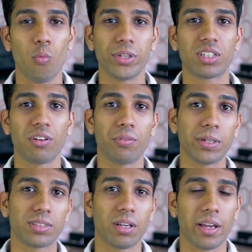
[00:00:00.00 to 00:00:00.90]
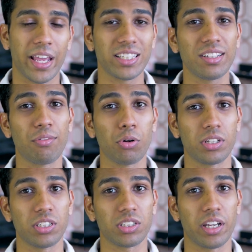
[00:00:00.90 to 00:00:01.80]
which converts AC
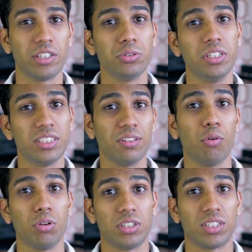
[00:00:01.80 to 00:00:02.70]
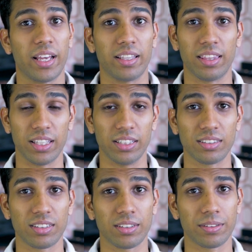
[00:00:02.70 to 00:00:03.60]
voltage into DC voltage like
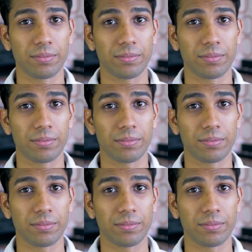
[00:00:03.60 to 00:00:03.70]
this.